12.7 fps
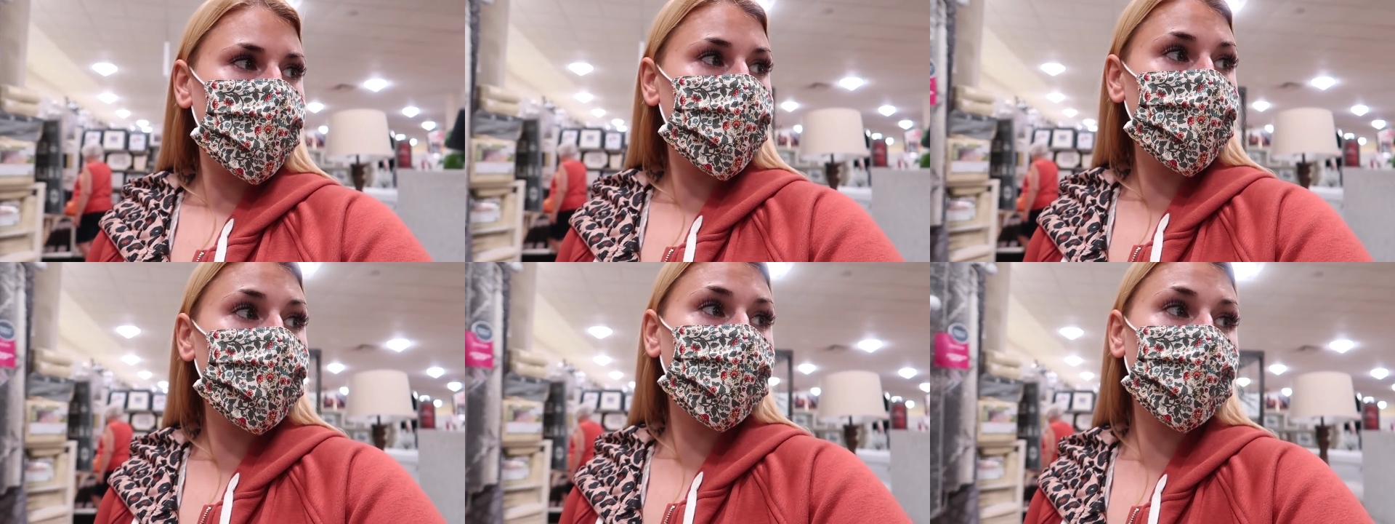
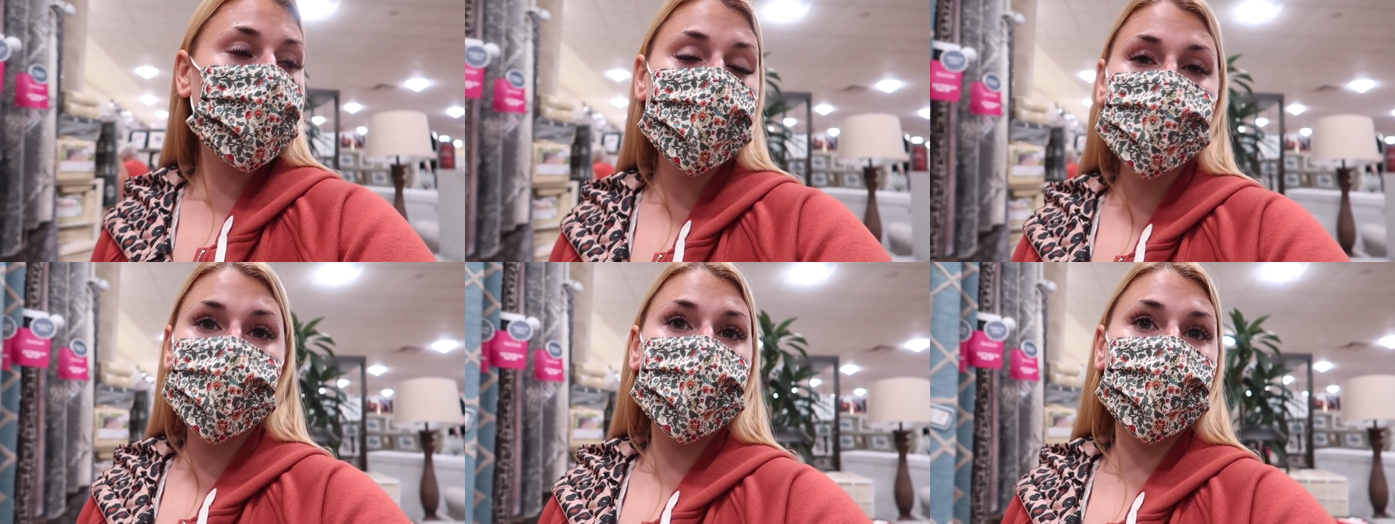but
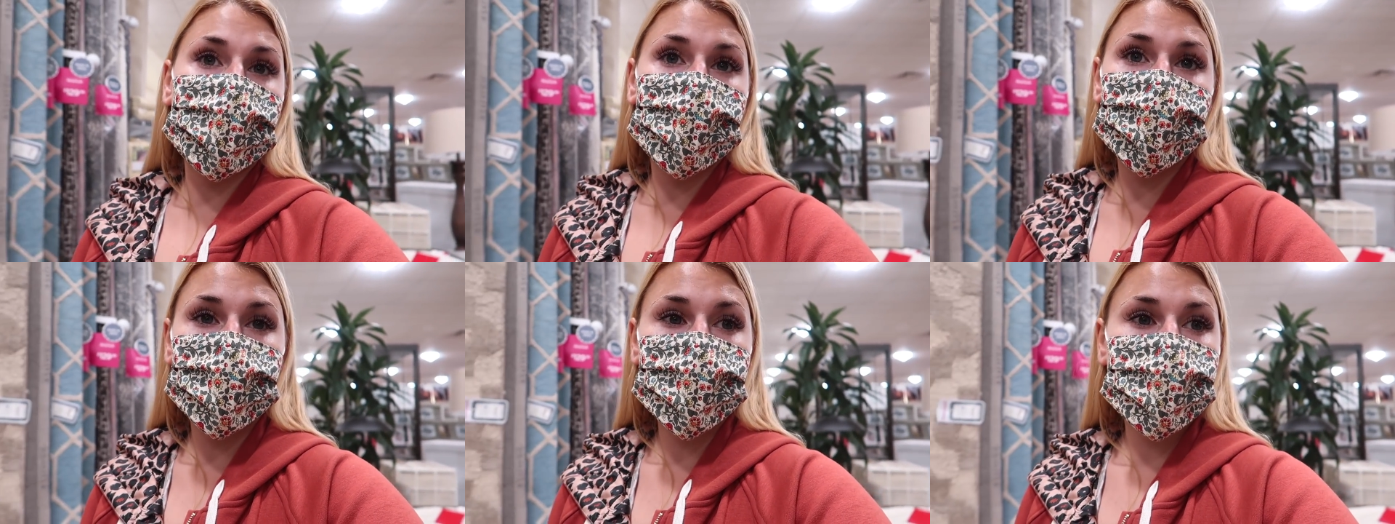honestly a lot
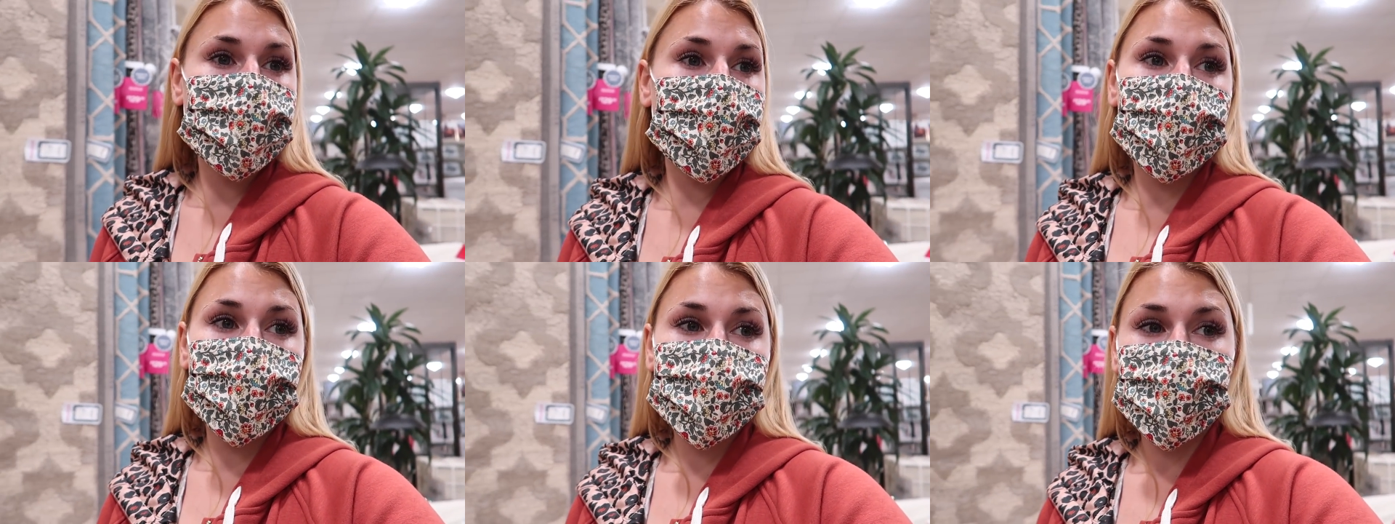of
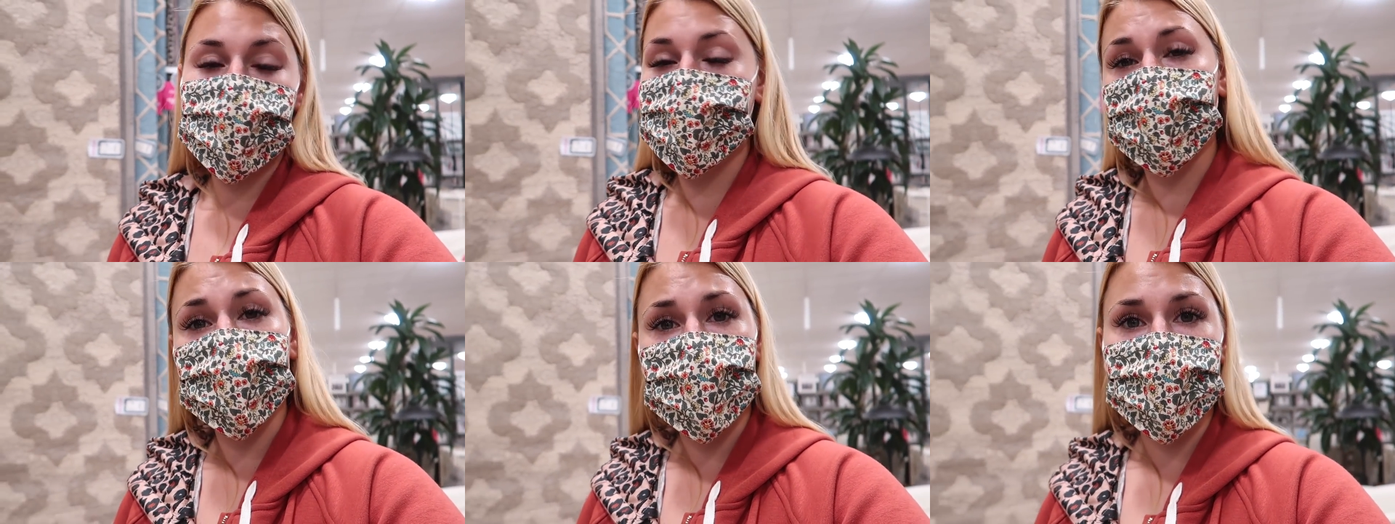times things
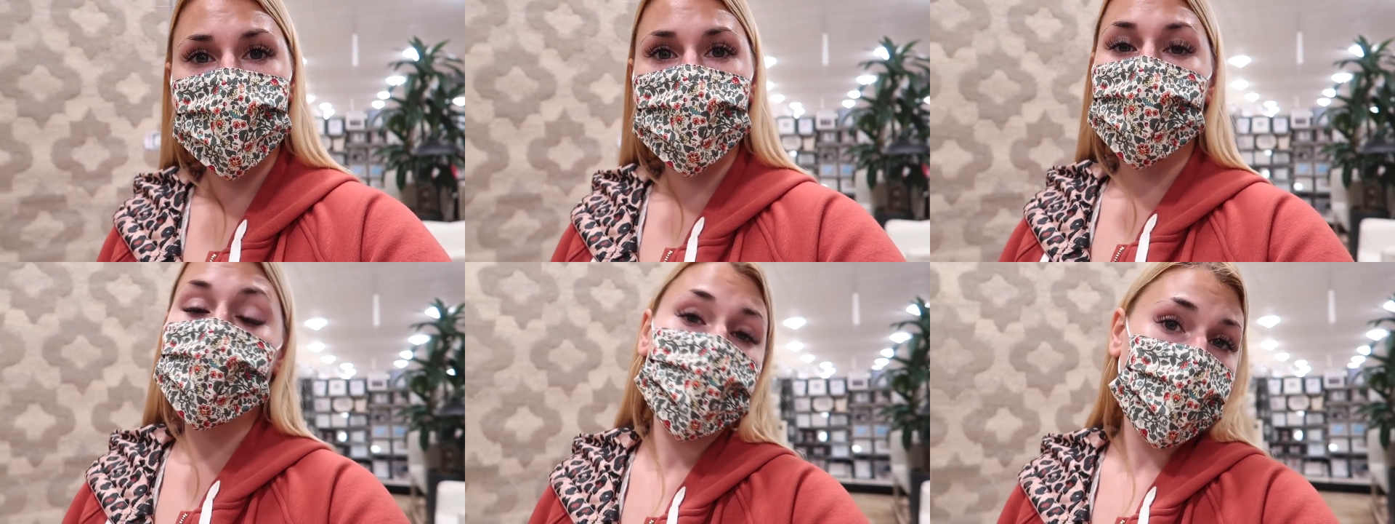that are really
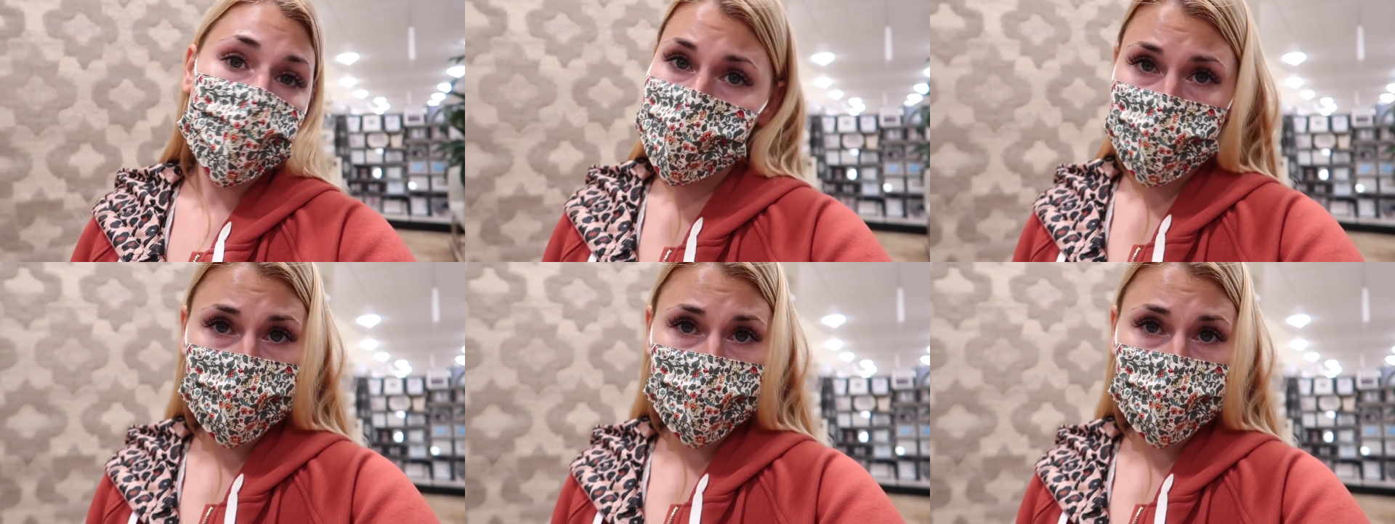cute are not